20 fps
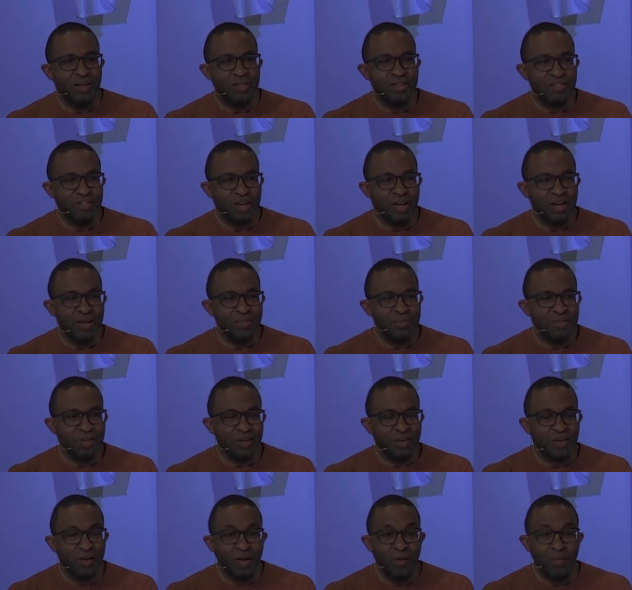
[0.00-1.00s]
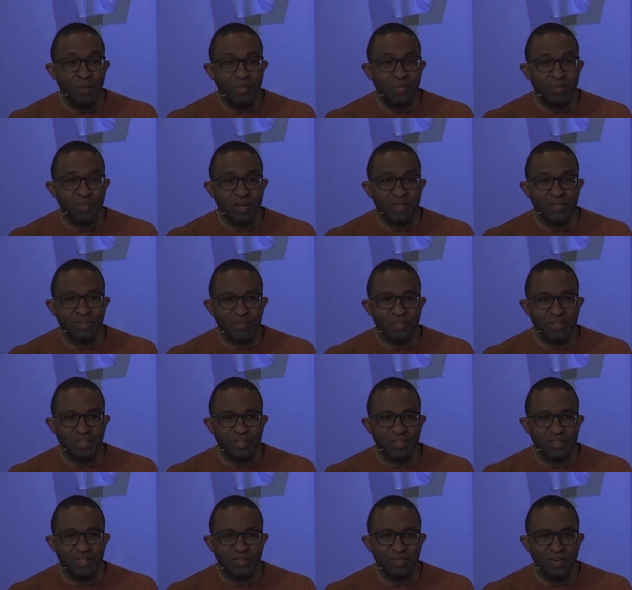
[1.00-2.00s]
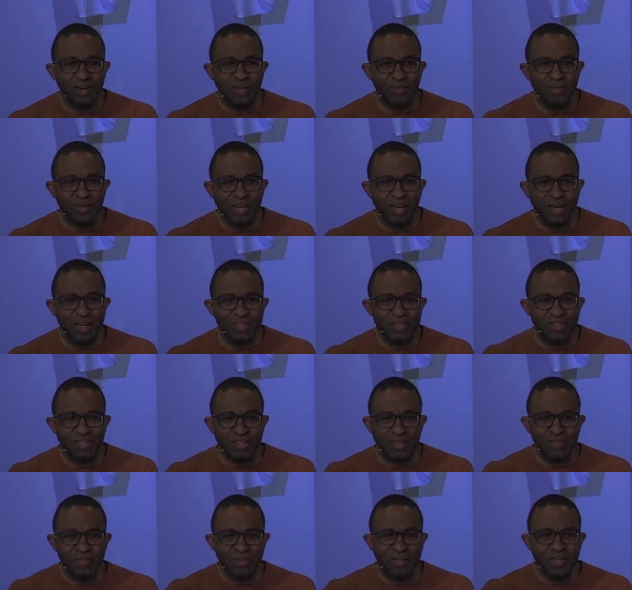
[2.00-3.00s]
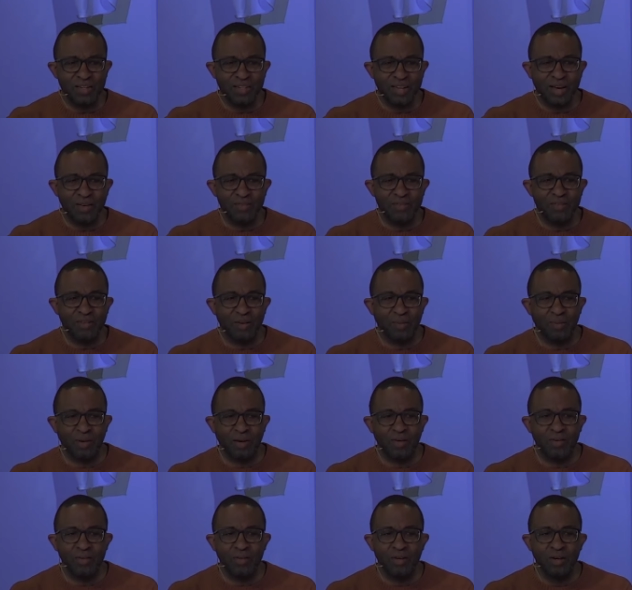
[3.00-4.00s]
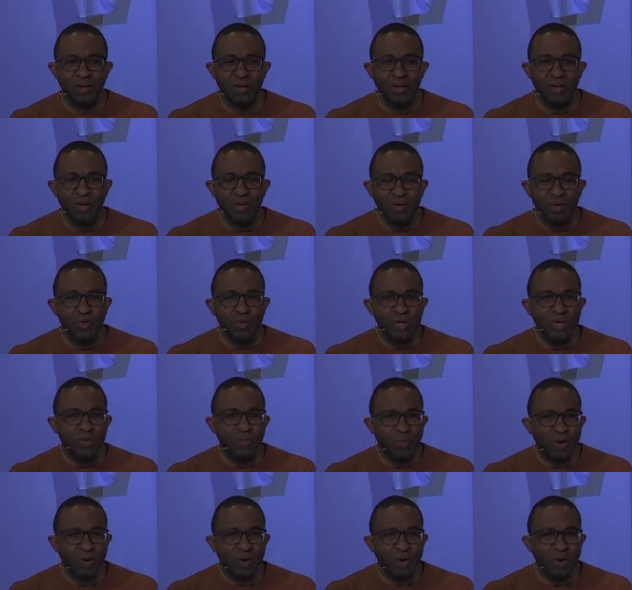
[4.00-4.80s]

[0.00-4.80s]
James, along with the rest of Jesus' family, had significant doubts about who he